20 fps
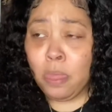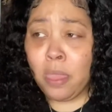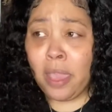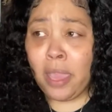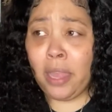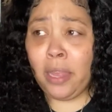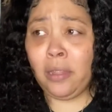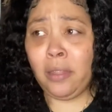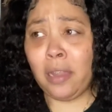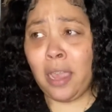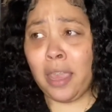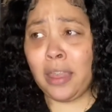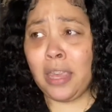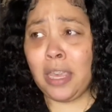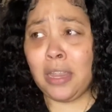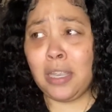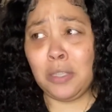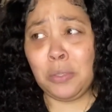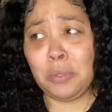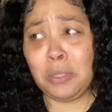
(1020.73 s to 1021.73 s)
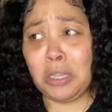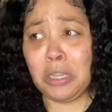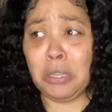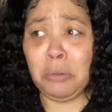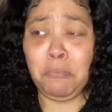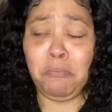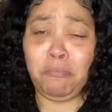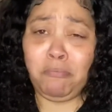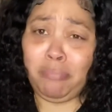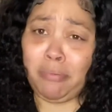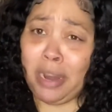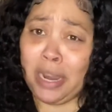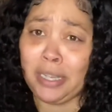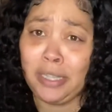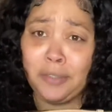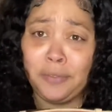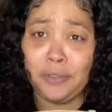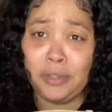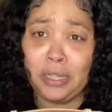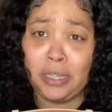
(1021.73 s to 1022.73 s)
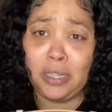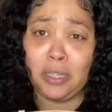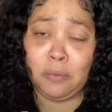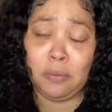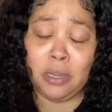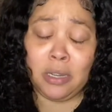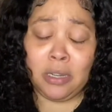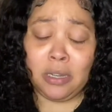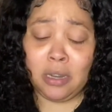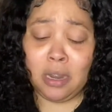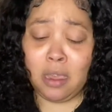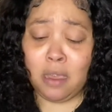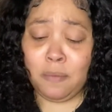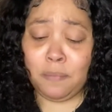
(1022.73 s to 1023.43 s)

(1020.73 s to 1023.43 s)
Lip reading: And I think this was a good price for this one.